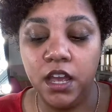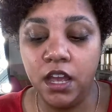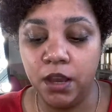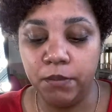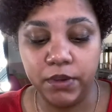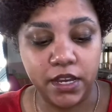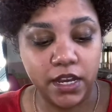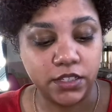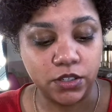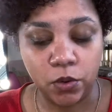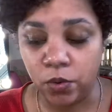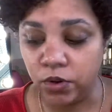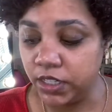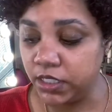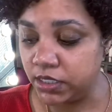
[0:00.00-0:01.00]
because
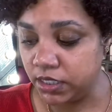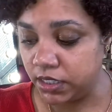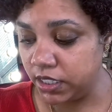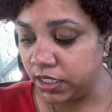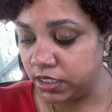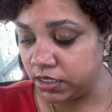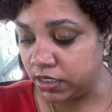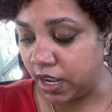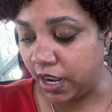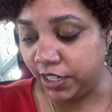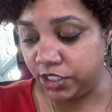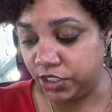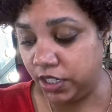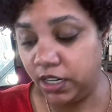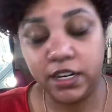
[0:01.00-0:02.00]
according to this I
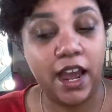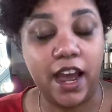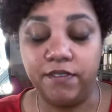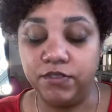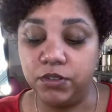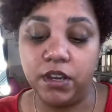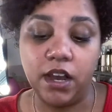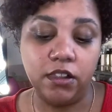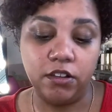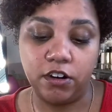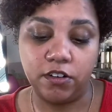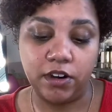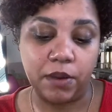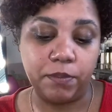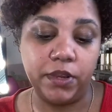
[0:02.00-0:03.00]
shouldn't have to color
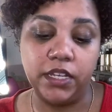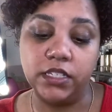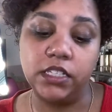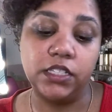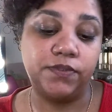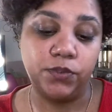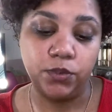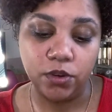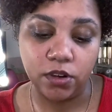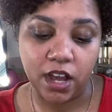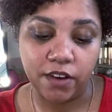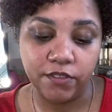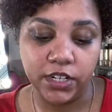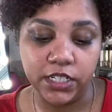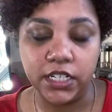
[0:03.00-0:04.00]
correct because it's full
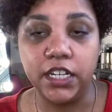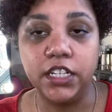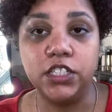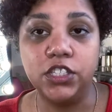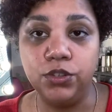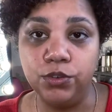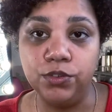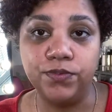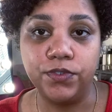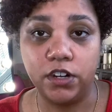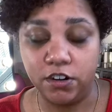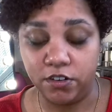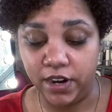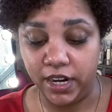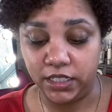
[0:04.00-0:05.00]
coverage and it's used for
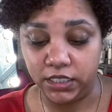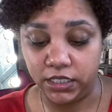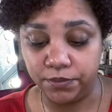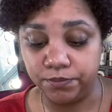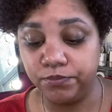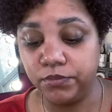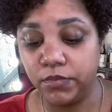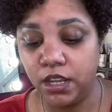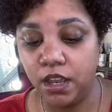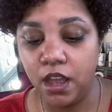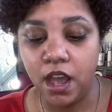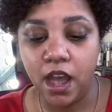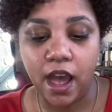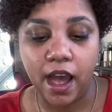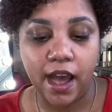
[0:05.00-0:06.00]
correcting.
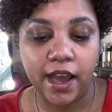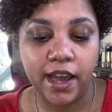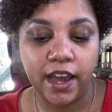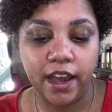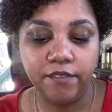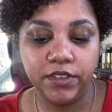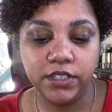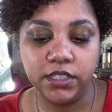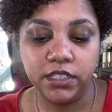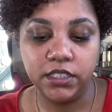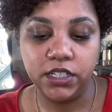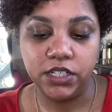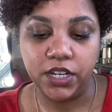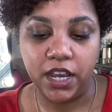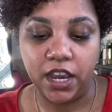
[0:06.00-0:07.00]
I have this in the
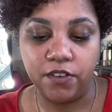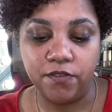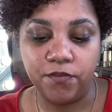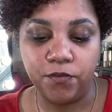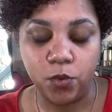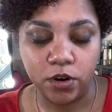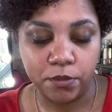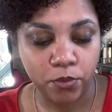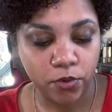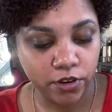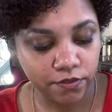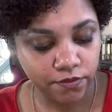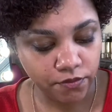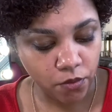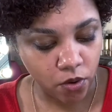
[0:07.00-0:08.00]
shade
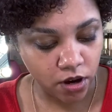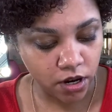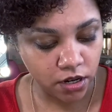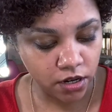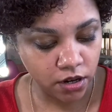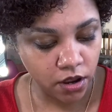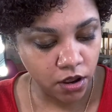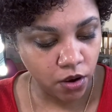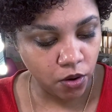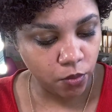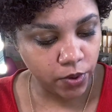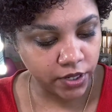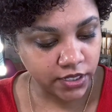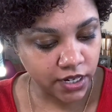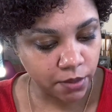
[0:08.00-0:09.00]
4.4,
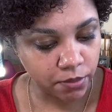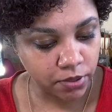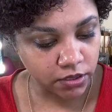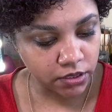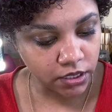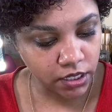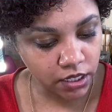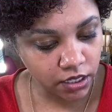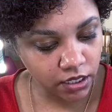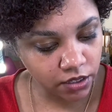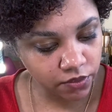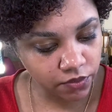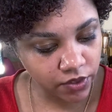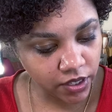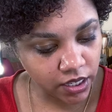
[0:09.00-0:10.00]
which I
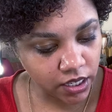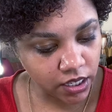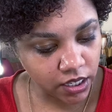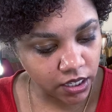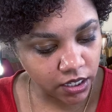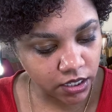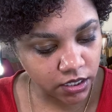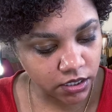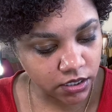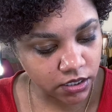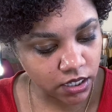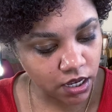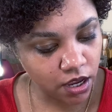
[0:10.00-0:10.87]
believe is